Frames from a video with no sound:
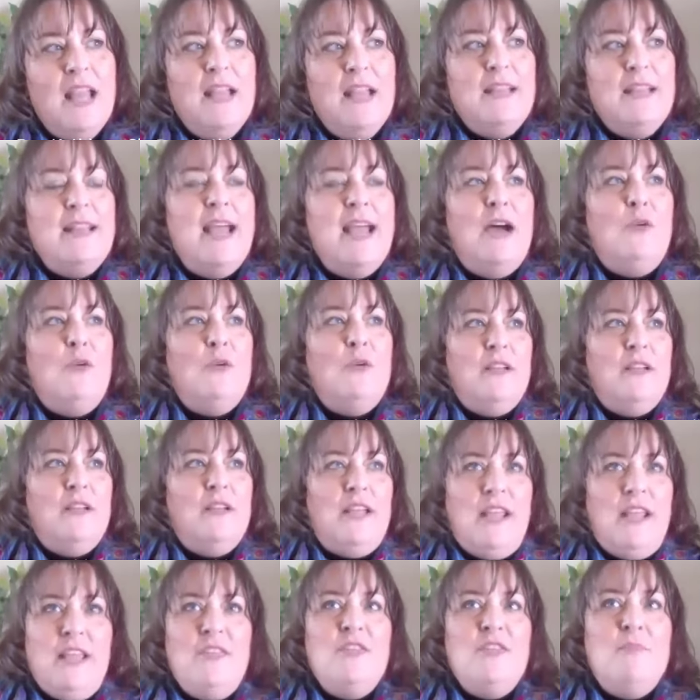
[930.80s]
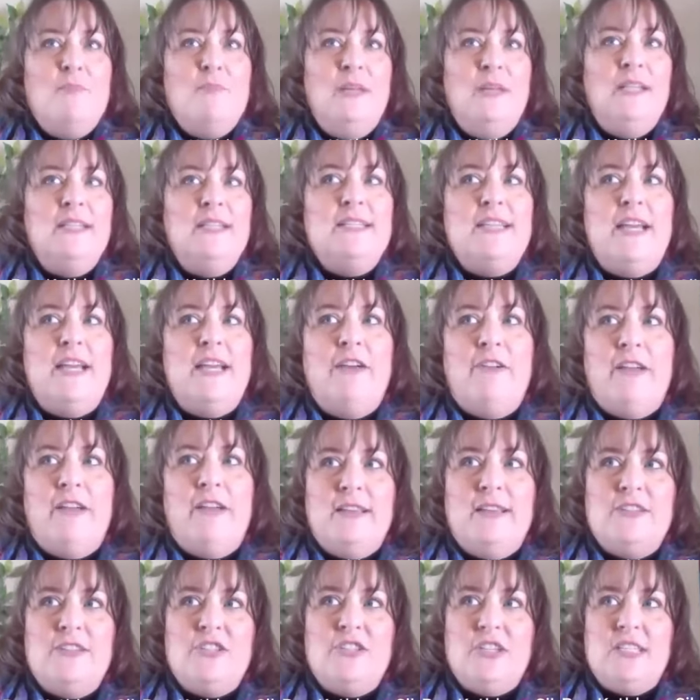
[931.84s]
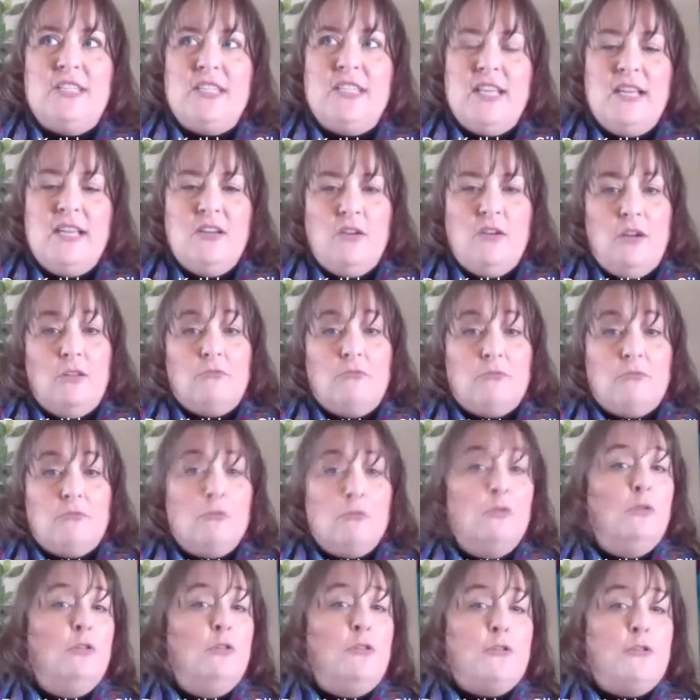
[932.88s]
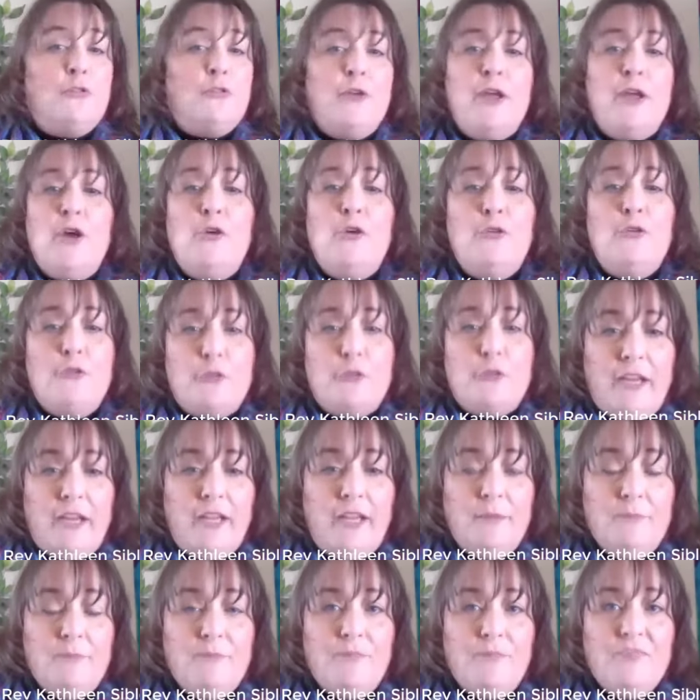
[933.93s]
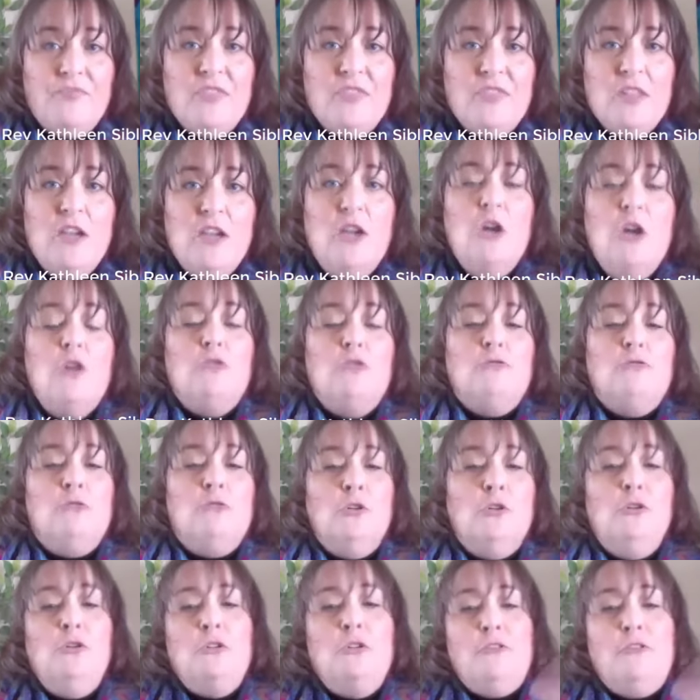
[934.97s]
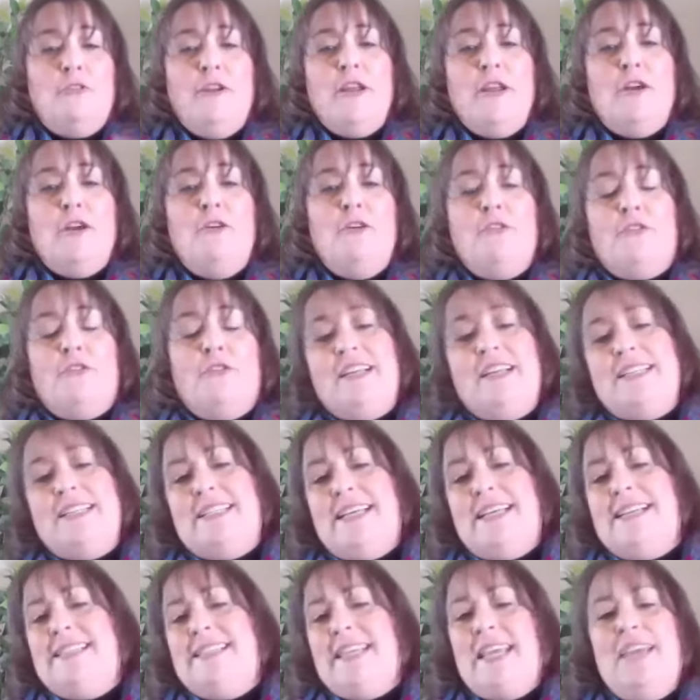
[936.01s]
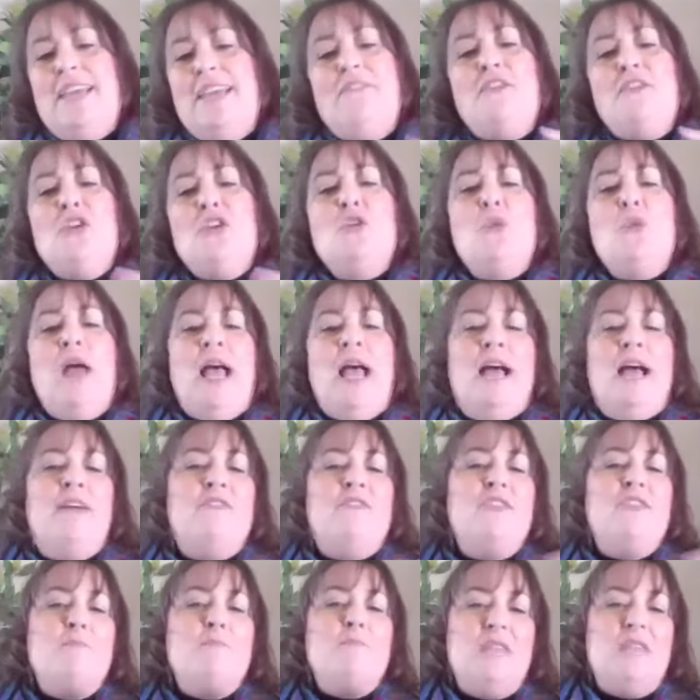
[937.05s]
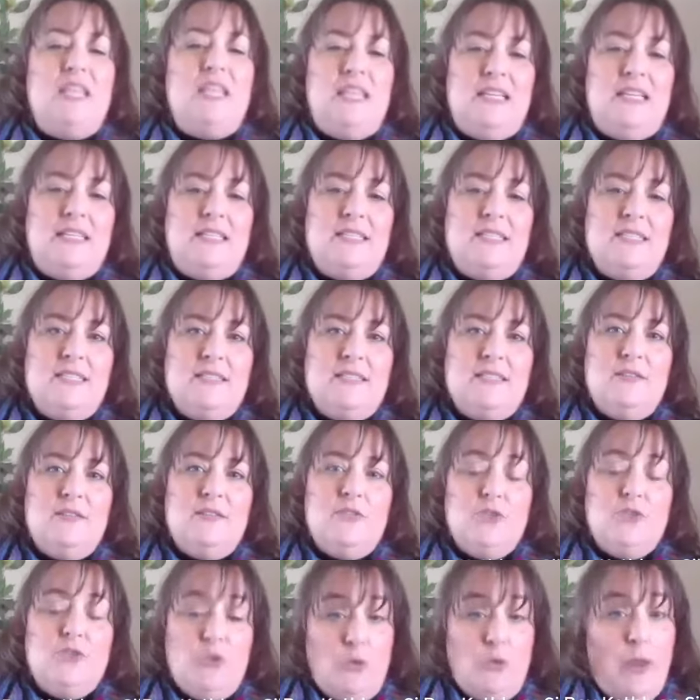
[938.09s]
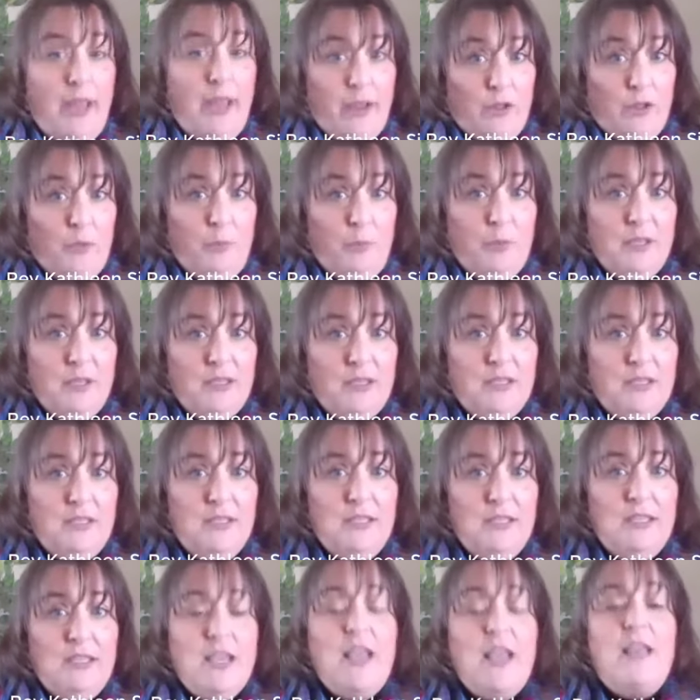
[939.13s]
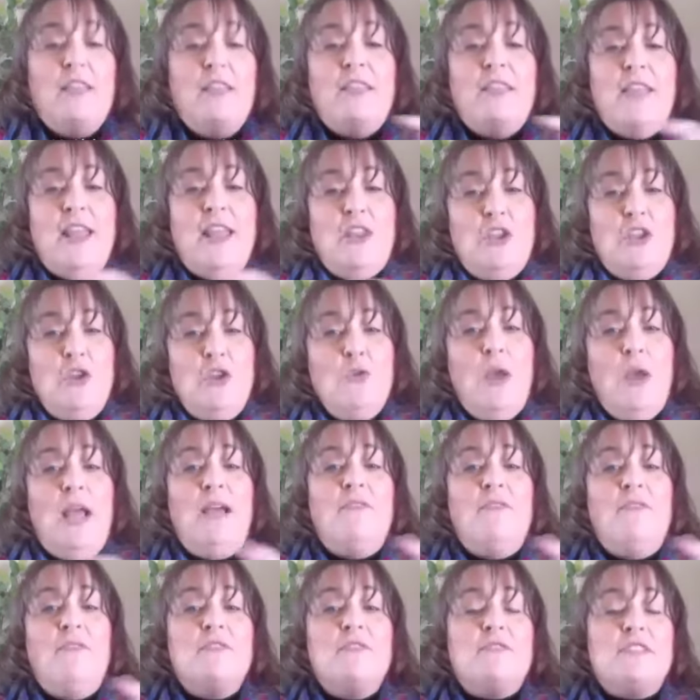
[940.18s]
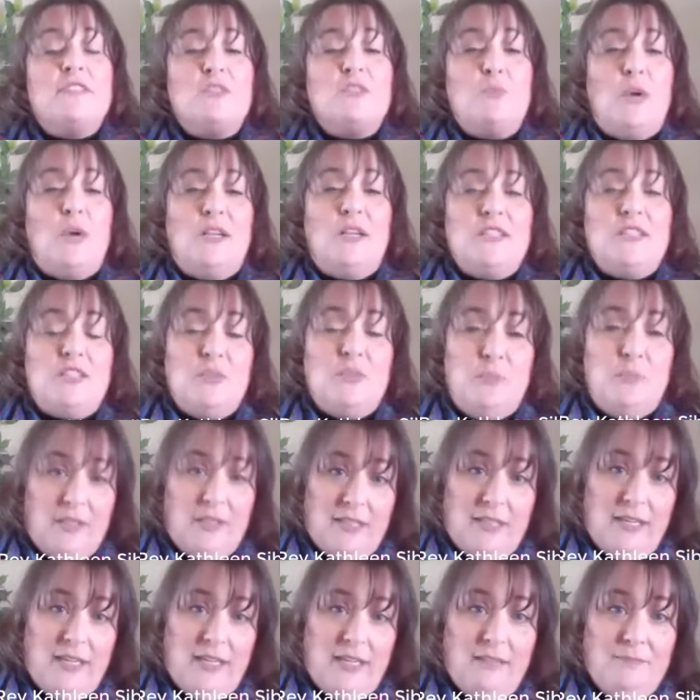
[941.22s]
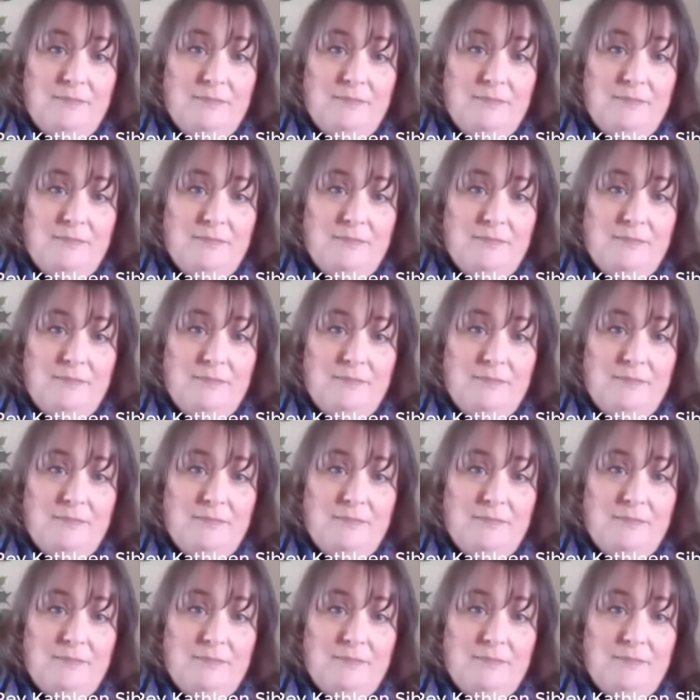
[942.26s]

Now, in the military, there's this thing called Rule 303. Rule 303 says, if you have the means to help, then you have the responsibility.